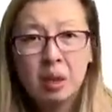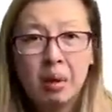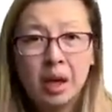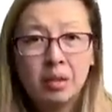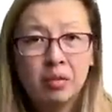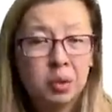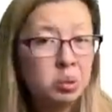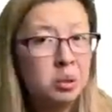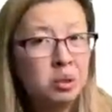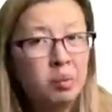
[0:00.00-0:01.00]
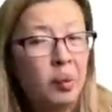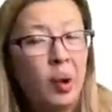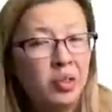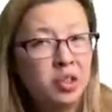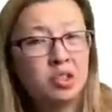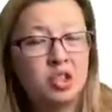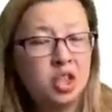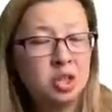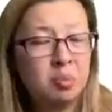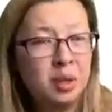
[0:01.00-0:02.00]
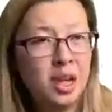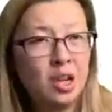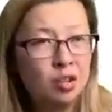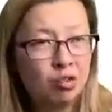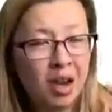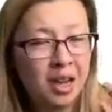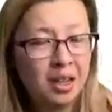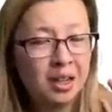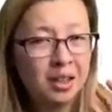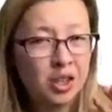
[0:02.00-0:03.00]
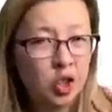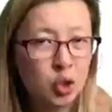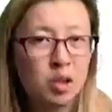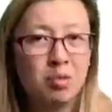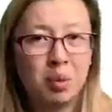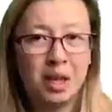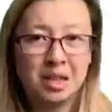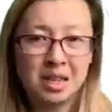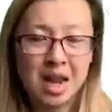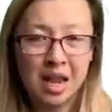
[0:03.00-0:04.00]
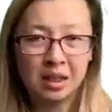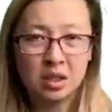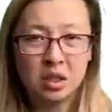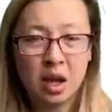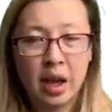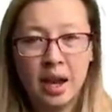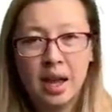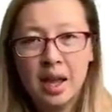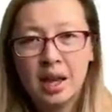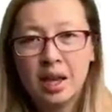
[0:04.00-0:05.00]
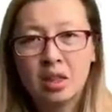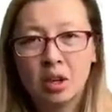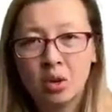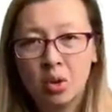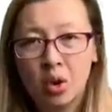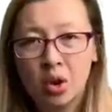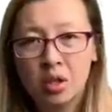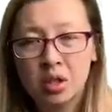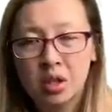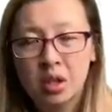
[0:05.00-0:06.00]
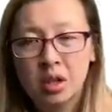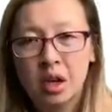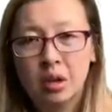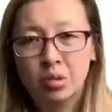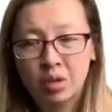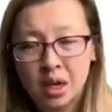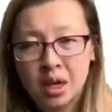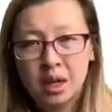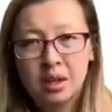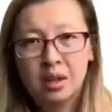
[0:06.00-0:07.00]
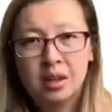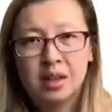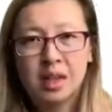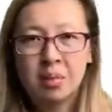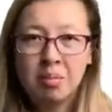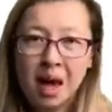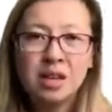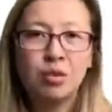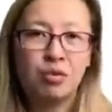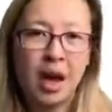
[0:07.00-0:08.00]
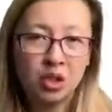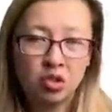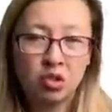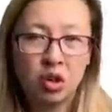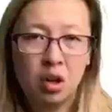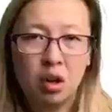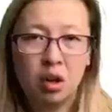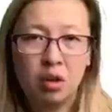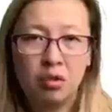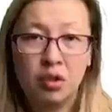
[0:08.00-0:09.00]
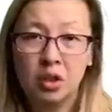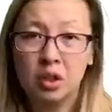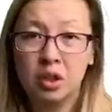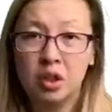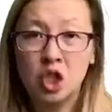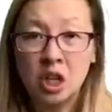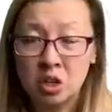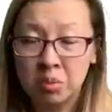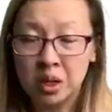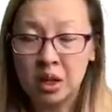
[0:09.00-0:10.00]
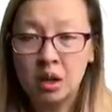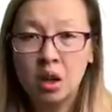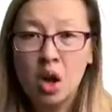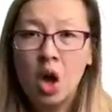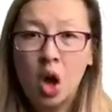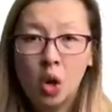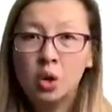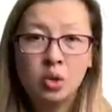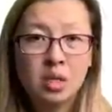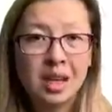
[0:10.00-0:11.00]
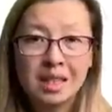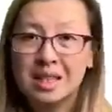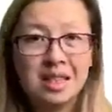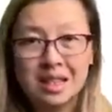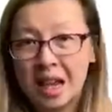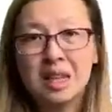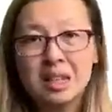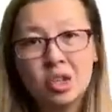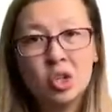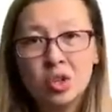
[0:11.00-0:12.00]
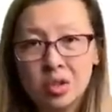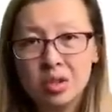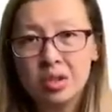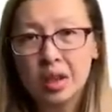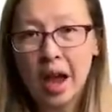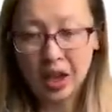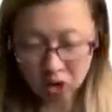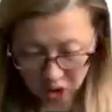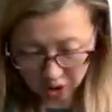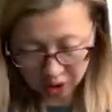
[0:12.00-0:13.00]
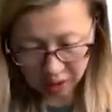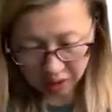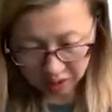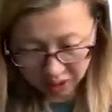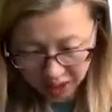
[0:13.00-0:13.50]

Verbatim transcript: But the woman bought the ginger beer, drank it, shouldn't have been a snail inside, and the court agreed that the manufacturer of the ginger beer owes its intended users a duty of